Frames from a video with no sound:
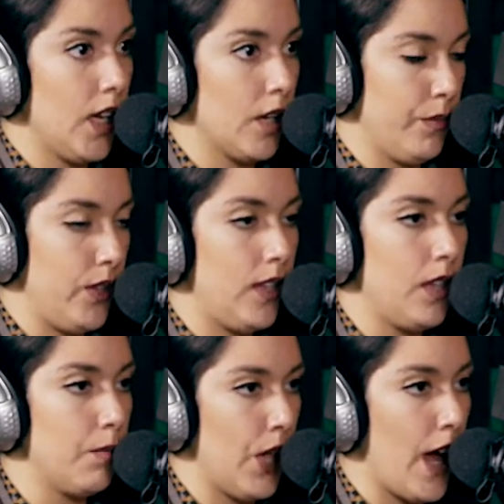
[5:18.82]

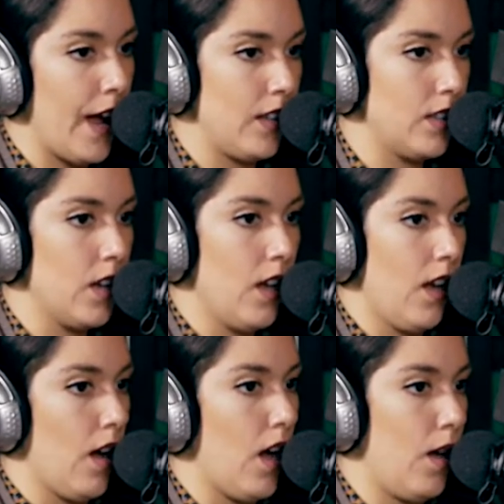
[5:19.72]
completely blind,
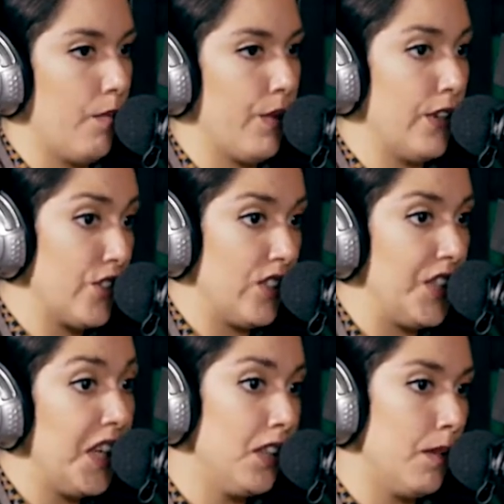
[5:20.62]
but are just
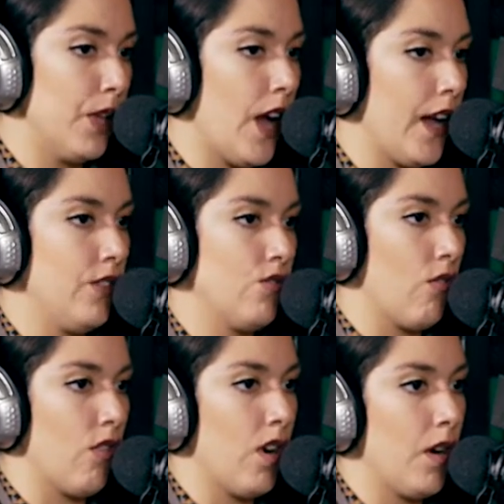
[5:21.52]
legally blind,
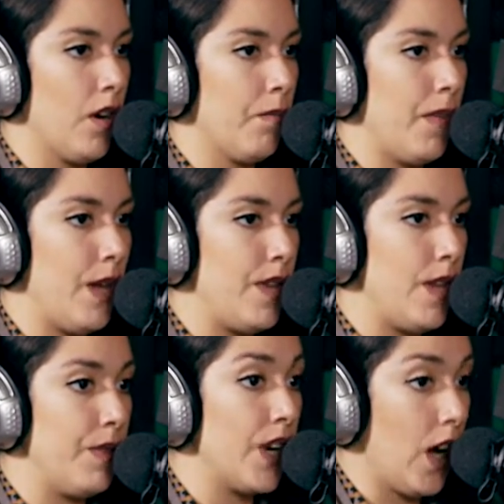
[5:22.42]
or
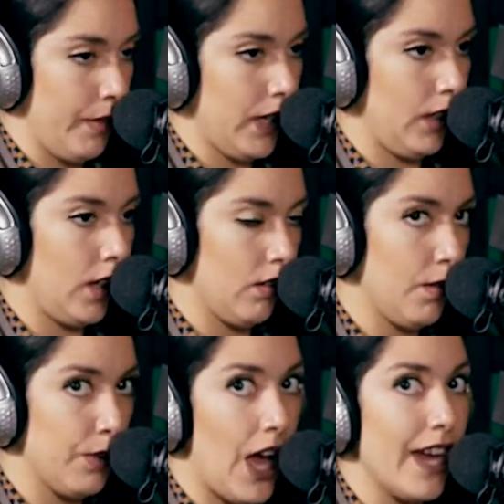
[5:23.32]
maybe becoming legally
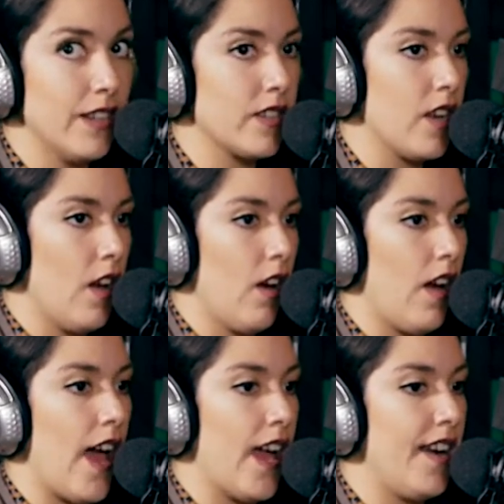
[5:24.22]
blind
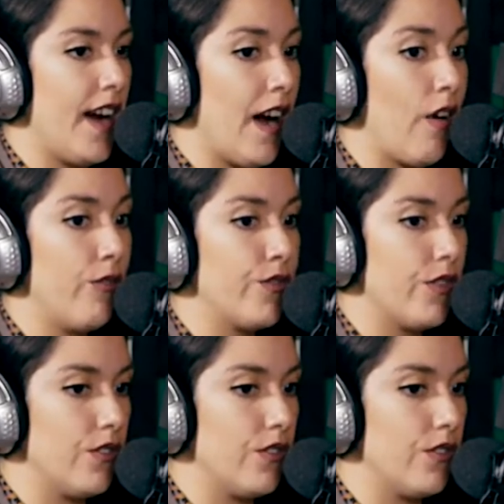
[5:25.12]
and have